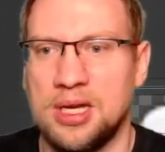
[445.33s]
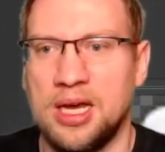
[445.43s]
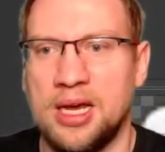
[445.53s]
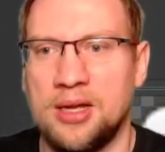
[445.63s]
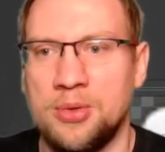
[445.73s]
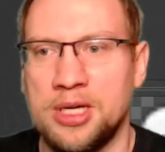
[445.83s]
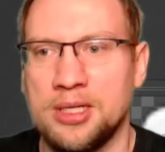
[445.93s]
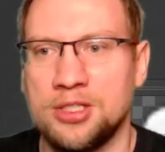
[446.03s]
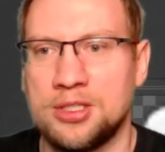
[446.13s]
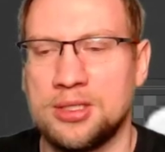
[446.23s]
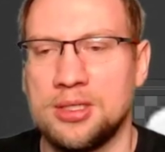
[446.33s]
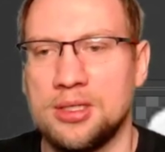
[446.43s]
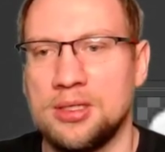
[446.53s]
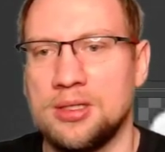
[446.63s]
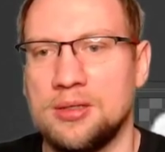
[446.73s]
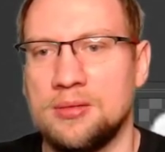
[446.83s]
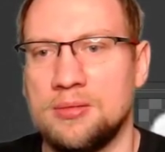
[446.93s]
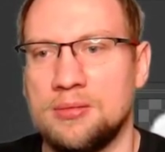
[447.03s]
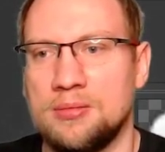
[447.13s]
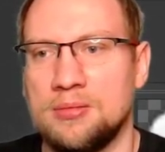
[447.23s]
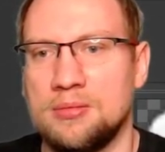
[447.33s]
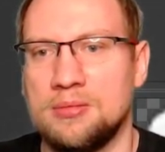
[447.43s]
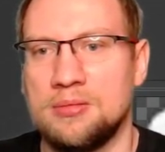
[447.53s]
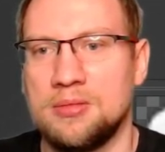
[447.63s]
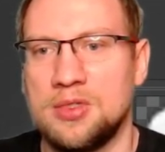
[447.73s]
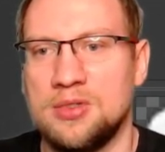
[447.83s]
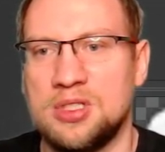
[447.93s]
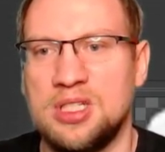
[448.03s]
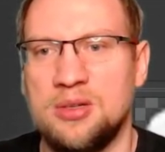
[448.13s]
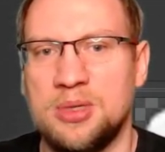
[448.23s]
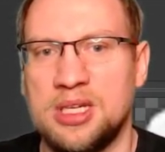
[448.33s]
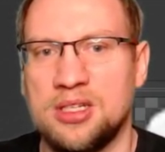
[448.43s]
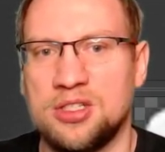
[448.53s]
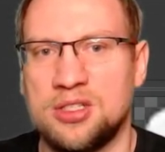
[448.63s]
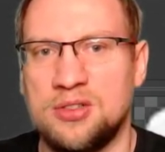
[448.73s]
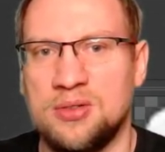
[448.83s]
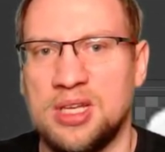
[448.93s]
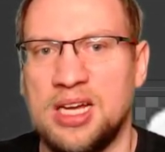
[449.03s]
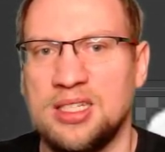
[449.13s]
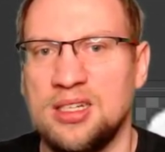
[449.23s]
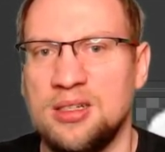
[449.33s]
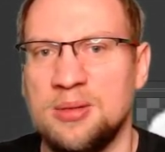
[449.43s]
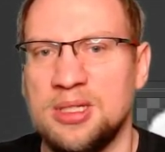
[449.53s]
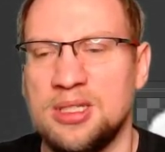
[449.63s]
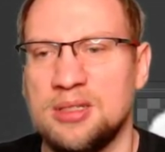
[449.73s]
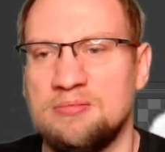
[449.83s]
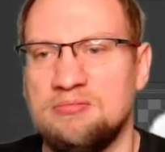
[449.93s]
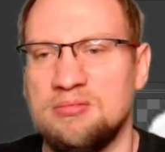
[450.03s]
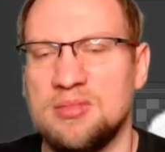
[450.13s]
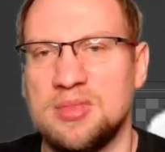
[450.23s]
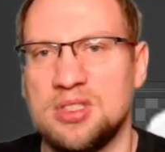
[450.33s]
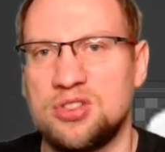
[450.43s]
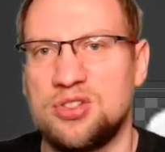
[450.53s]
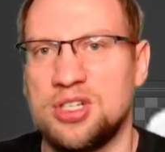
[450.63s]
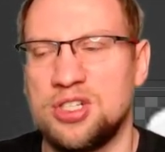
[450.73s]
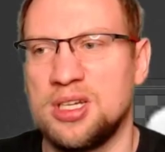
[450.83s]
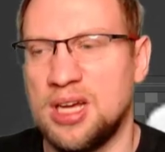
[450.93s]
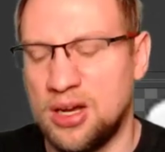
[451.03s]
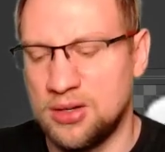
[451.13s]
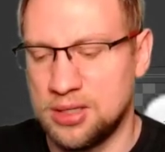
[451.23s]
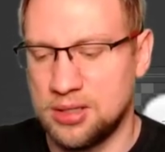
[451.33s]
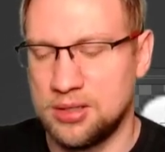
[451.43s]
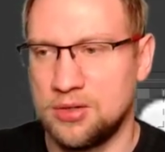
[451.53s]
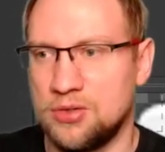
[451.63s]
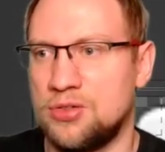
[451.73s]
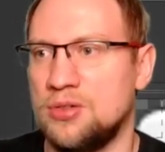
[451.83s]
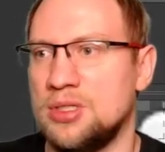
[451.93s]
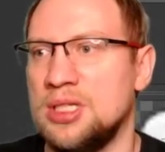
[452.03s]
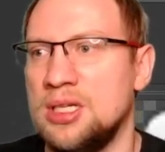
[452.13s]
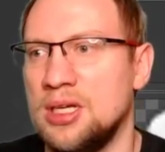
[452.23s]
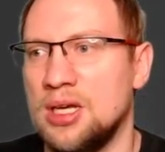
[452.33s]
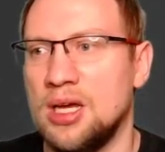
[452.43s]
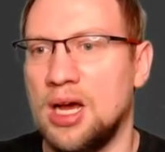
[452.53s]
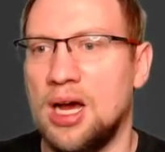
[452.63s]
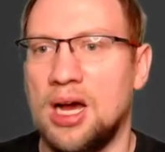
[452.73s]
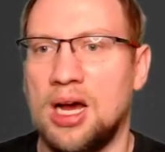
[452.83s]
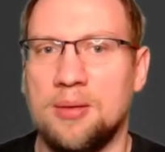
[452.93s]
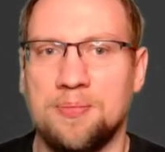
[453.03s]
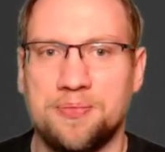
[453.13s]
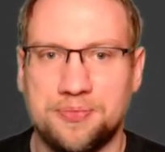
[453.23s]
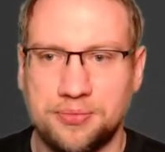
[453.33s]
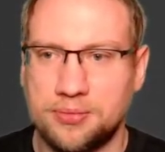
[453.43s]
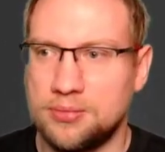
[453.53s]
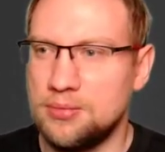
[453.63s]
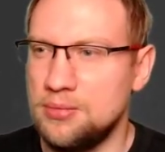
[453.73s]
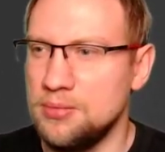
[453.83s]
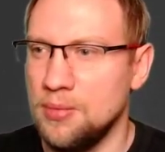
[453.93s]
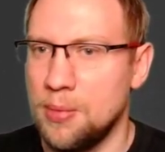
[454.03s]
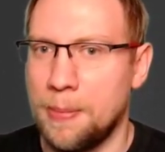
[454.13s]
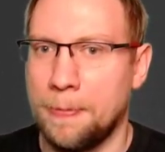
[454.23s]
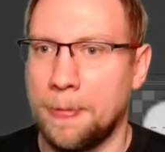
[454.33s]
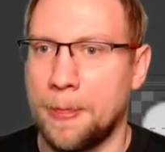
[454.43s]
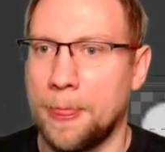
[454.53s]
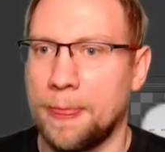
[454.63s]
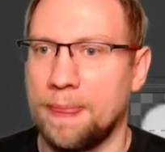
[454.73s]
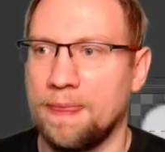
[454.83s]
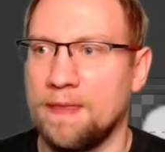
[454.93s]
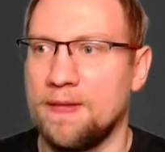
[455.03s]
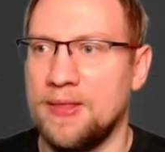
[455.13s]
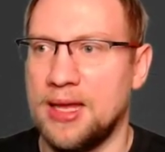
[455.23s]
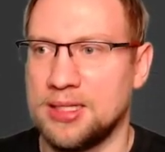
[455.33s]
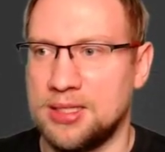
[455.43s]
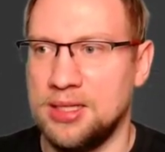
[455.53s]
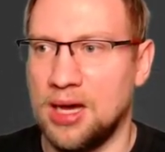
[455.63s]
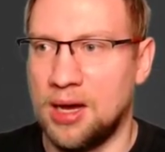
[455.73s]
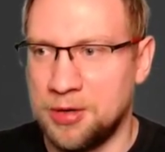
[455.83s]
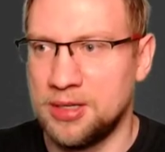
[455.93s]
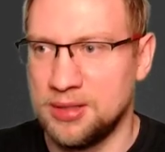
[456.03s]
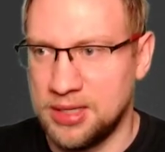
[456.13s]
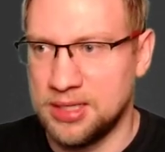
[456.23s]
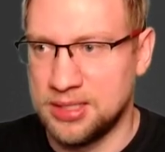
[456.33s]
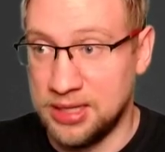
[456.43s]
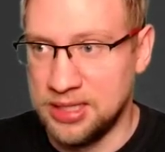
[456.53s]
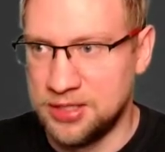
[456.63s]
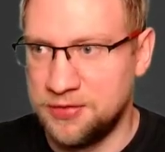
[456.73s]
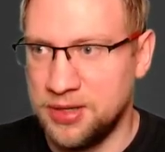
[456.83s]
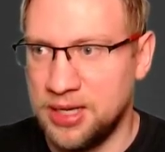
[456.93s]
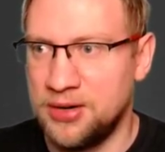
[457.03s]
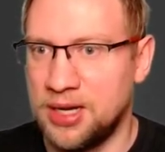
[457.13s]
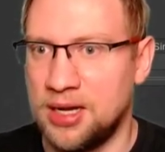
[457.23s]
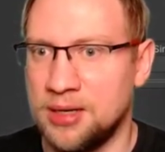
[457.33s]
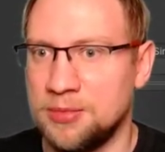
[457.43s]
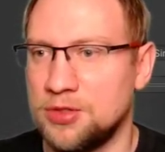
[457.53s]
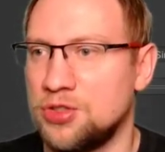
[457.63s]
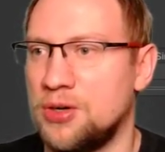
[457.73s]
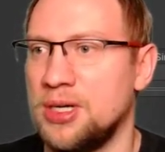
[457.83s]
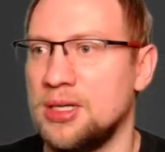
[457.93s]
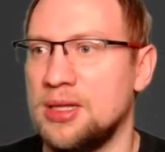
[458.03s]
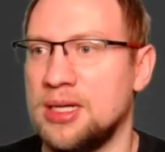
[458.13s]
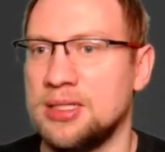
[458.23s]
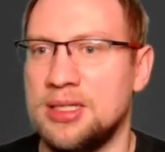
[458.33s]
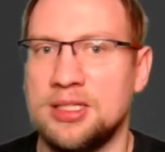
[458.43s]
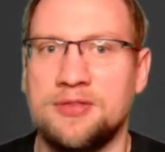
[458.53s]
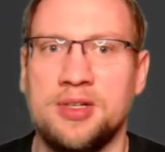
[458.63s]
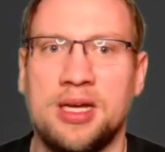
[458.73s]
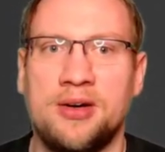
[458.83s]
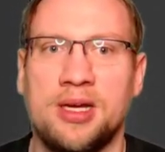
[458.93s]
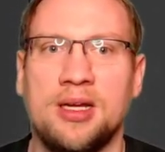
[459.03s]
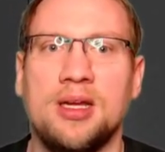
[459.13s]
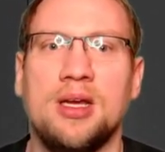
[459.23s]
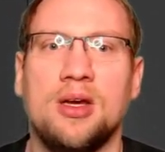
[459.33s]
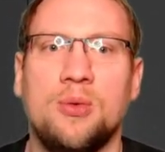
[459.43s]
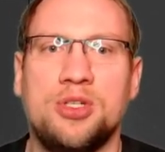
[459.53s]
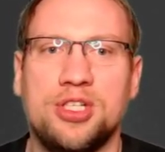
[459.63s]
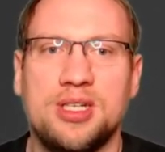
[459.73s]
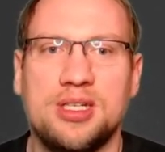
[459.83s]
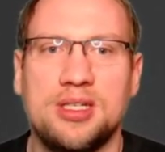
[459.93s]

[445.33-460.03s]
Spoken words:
And we can just, you see, we can just do that a little bit, stretching it out, Control Z. That is the upper, that is this fill area, I'm sorry, that is this fill area, which